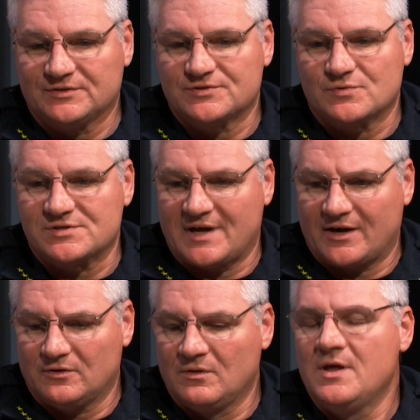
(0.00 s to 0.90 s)

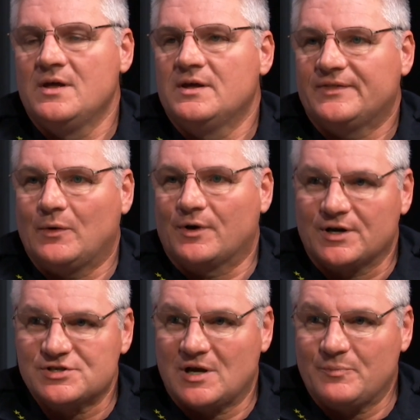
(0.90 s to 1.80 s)
suicidal. They were
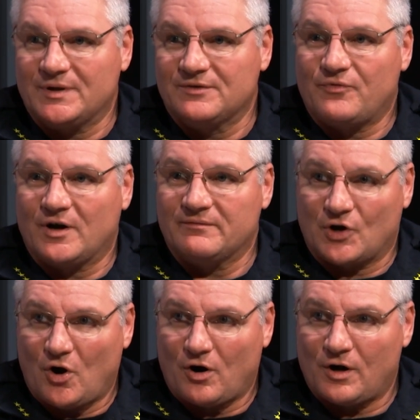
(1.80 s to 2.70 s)
going to jump in front of a
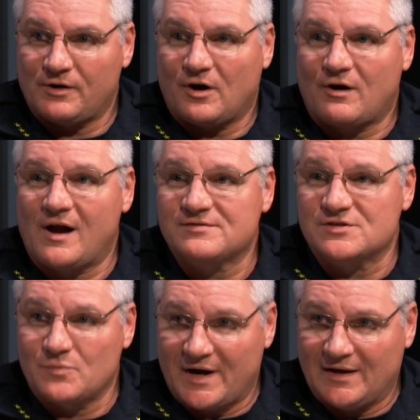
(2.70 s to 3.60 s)
car. Our
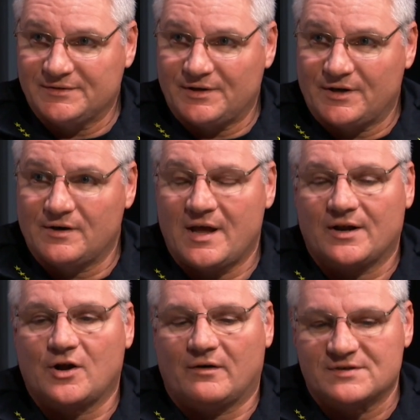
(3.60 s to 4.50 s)
officers went out there, had
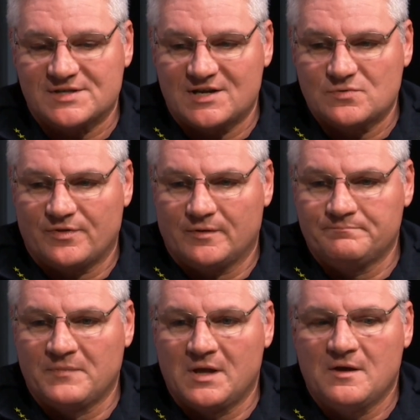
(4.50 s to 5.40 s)
a conversation with
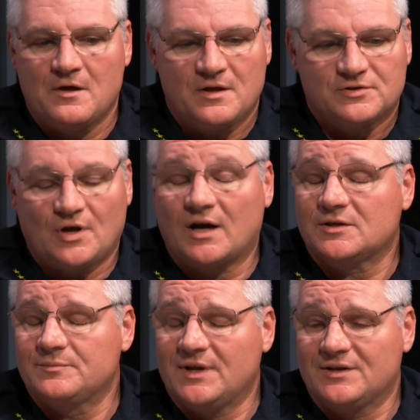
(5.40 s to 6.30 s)
them, talked
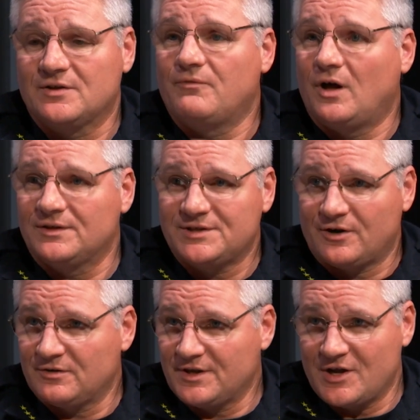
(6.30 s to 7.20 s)
them into
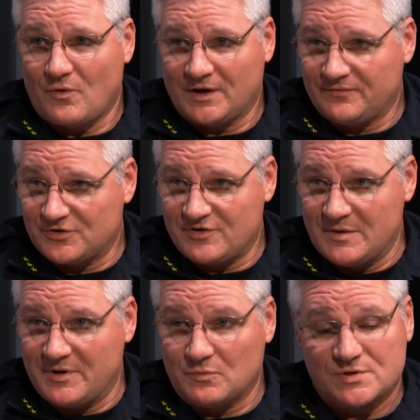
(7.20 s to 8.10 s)
voluntarily going for
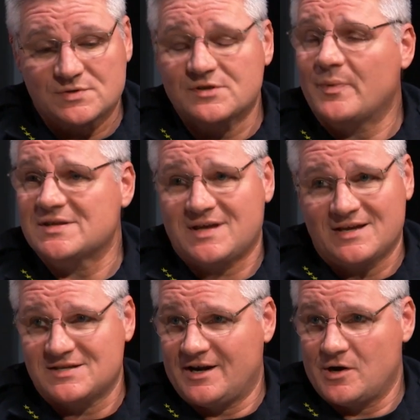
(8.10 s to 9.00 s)
treatment, which was the best
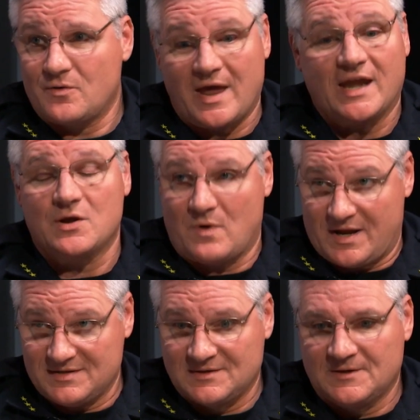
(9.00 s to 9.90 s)
case scenario
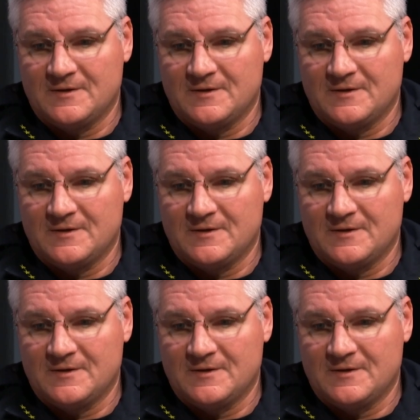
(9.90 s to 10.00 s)
anyways.